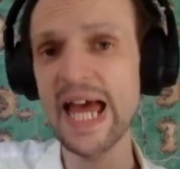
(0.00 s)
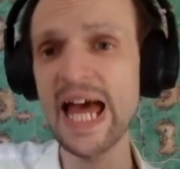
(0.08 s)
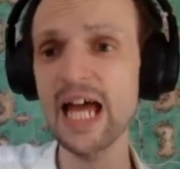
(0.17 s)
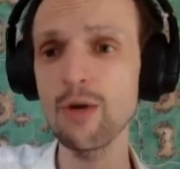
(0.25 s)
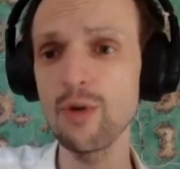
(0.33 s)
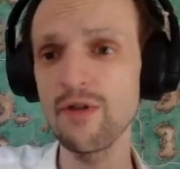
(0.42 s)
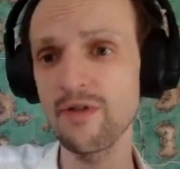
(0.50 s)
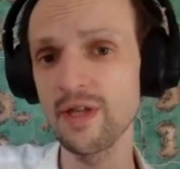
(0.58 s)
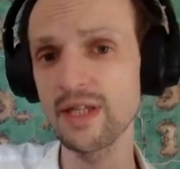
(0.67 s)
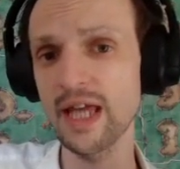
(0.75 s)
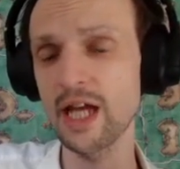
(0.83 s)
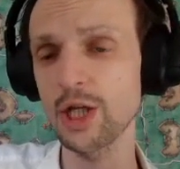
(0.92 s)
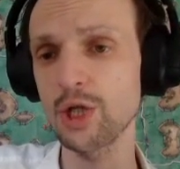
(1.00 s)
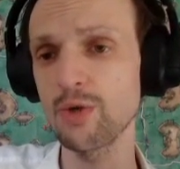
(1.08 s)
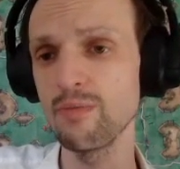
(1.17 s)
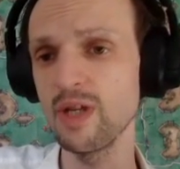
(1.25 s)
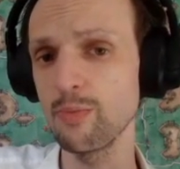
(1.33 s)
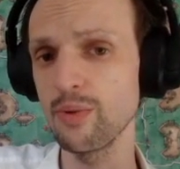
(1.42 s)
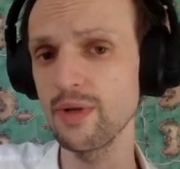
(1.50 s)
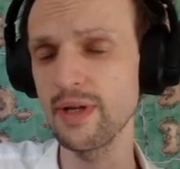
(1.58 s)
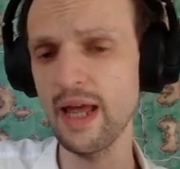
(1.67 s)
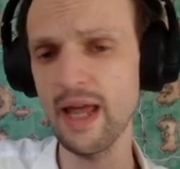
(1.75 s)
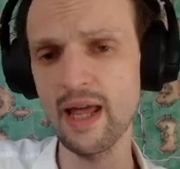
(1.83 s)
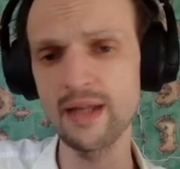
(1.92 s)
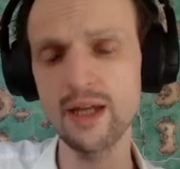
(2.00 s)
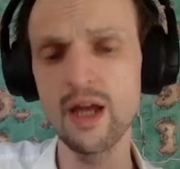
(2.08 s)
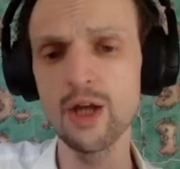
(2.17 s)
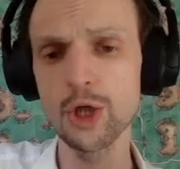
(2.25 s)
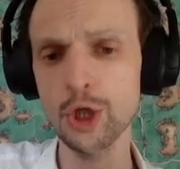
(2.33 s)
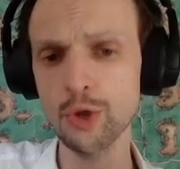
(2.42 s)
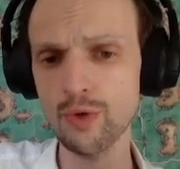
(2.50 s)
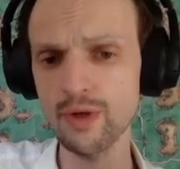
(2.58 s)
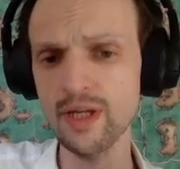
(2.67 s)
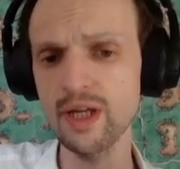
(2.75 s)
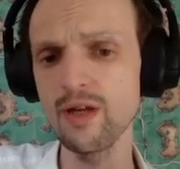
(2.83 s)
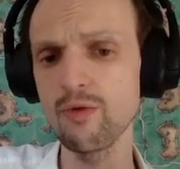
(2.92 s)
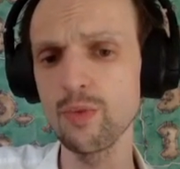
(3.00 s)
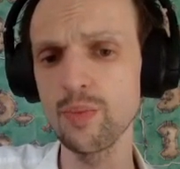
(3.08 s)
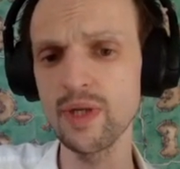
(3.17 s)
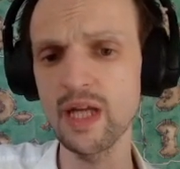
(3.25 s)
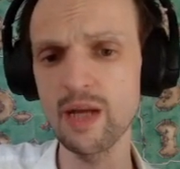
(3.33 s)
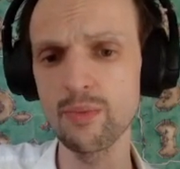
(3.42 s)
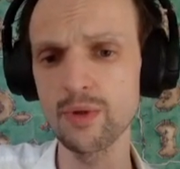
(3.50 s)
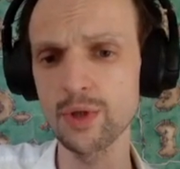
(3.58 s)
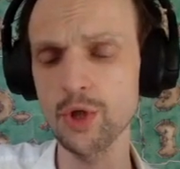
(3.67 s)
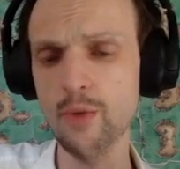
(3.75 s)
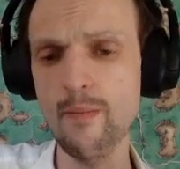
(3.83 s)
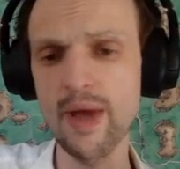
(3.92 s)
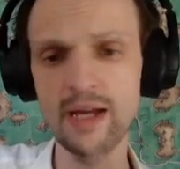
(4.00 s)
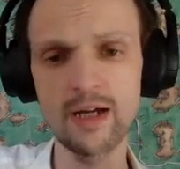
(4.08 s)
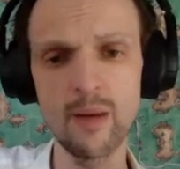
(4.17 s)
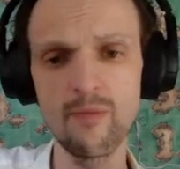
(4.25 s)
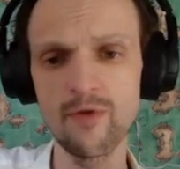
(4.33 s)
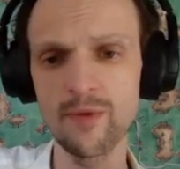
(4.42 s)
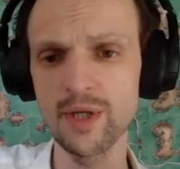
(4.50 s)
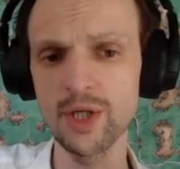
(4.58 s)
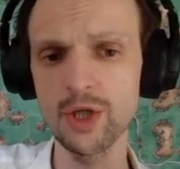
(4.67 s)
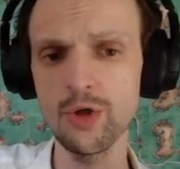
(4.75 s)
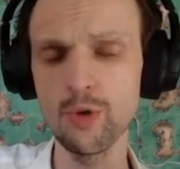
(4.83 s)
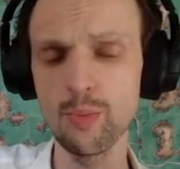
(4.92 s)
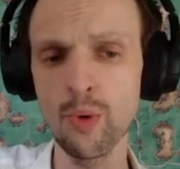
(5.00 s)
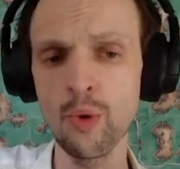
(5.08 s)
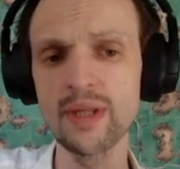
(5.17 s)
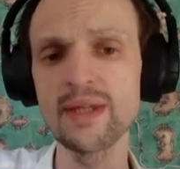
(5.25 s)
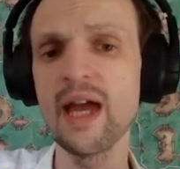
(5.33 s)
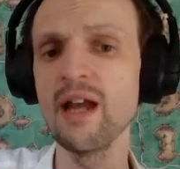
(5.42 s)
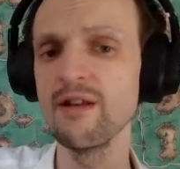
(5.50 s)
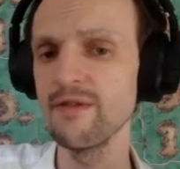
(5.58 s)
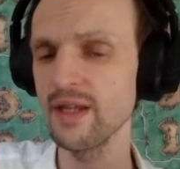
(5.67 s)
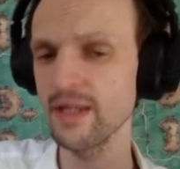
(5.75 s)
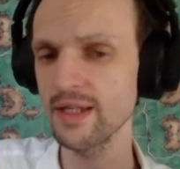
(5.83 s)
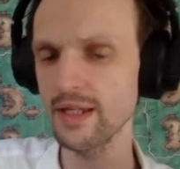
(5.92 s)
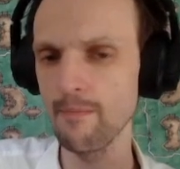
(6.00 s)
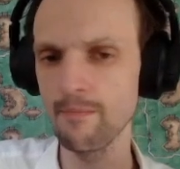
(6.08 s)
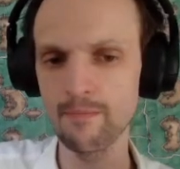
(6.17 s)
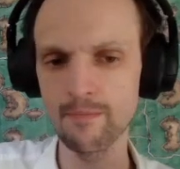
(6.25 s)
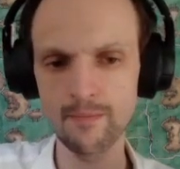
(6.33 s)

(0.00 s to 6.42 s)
and with his extra meeple in hand, surely he will be able to make up for these 2 points and then some.